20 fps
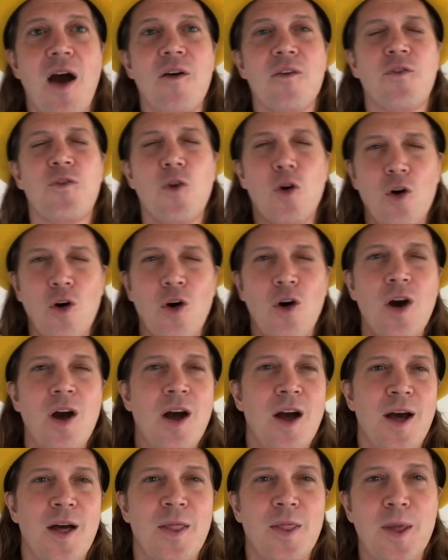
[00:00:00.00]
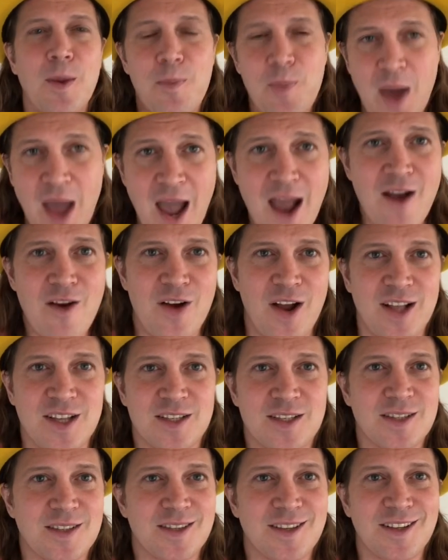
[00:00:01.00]
for the
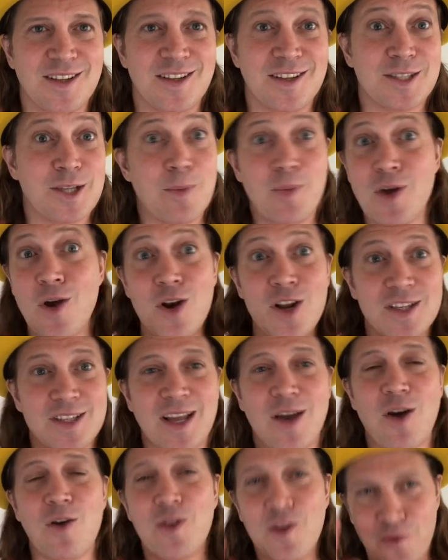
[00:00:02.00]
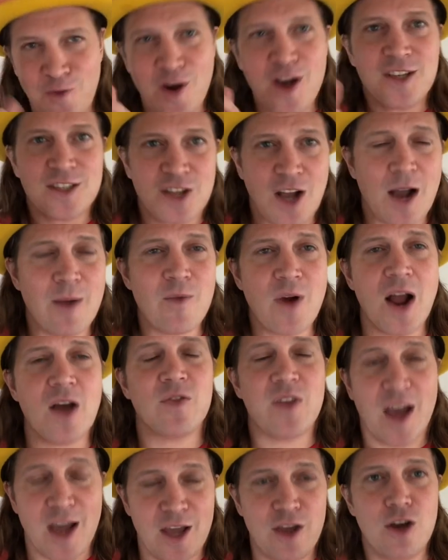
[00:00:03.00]
parents, to be honest, on the first time
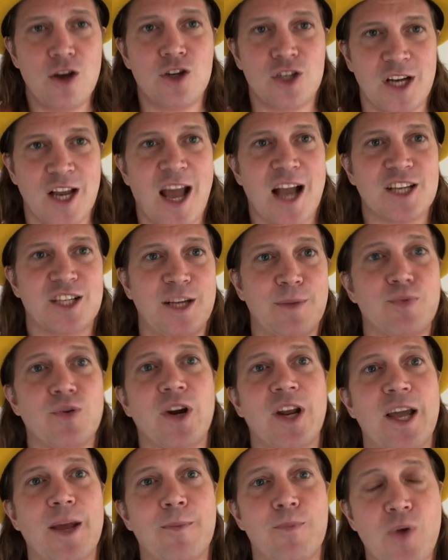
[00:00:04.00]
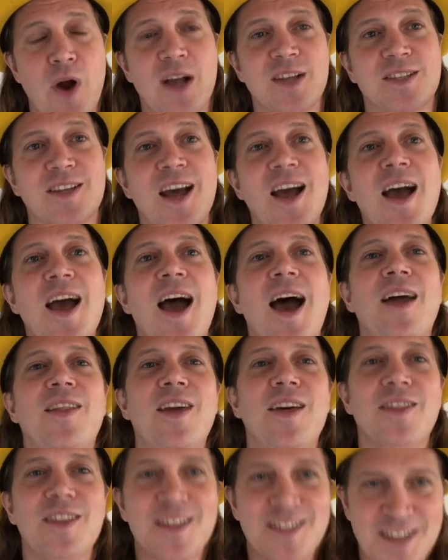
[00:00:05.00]
round, they're usually actually pretty impressed. And
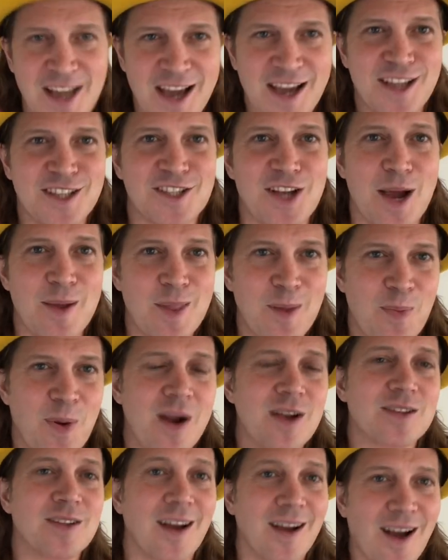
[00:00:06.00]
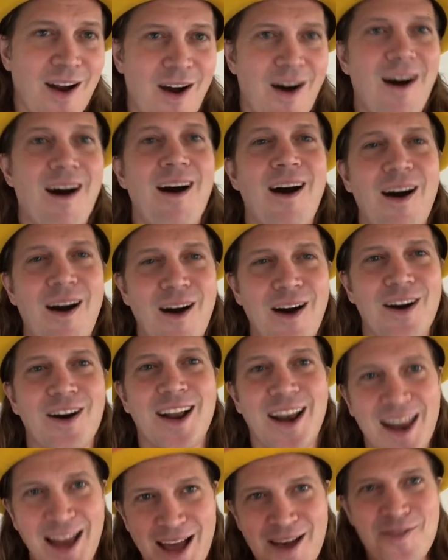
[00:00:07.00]
then the second time, the parents are like, oh,
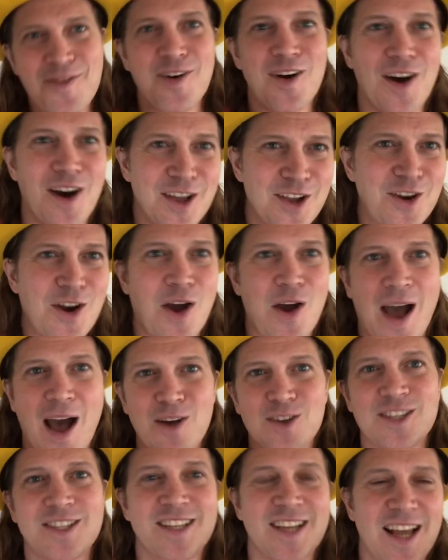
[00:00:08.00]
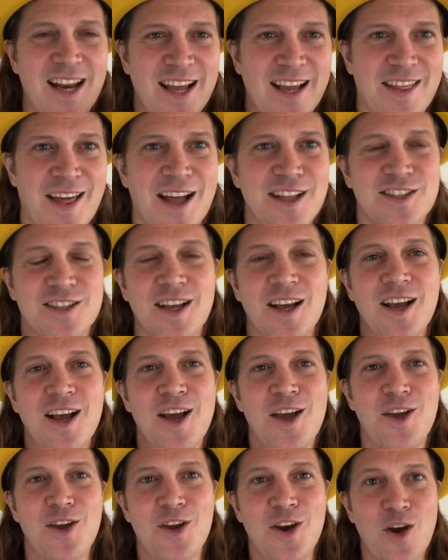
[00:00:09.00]
clever, you know, how silly, that's,
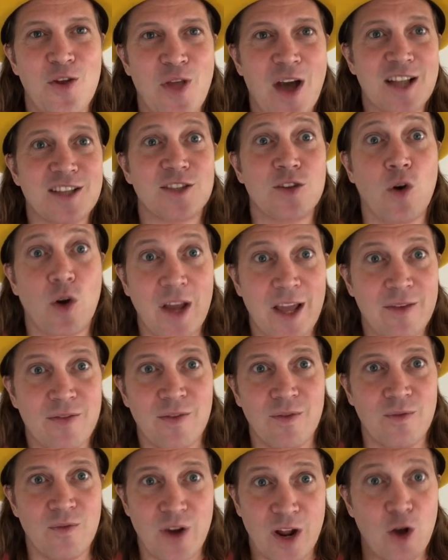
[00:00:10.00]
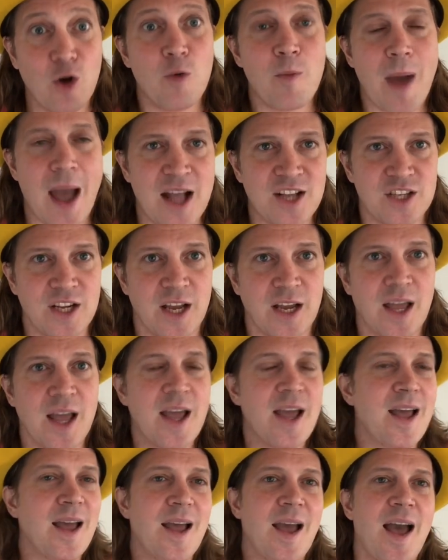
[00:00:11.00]
you know, that's not even real magic.
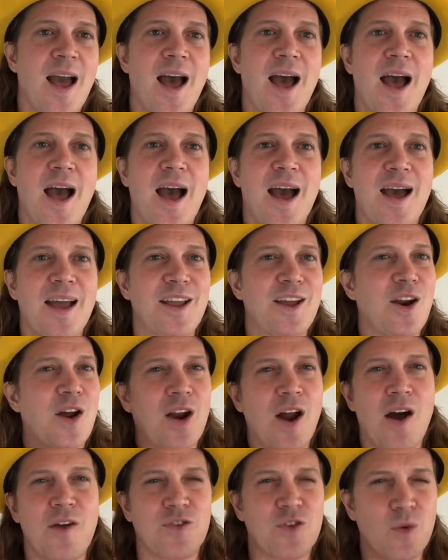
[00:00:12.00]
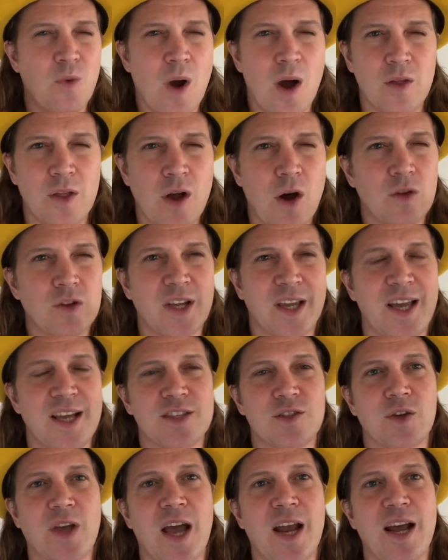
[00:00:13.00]
You know, and after a while, the older
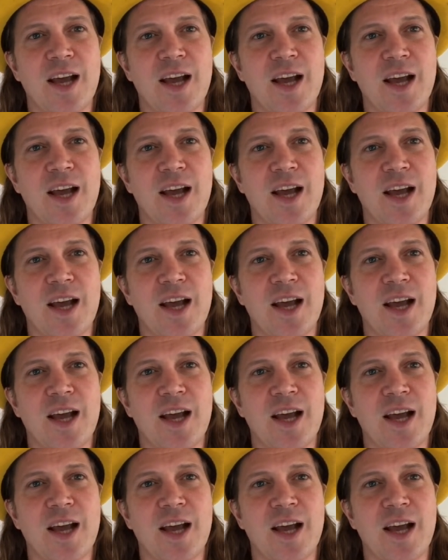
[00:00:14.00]
kids will get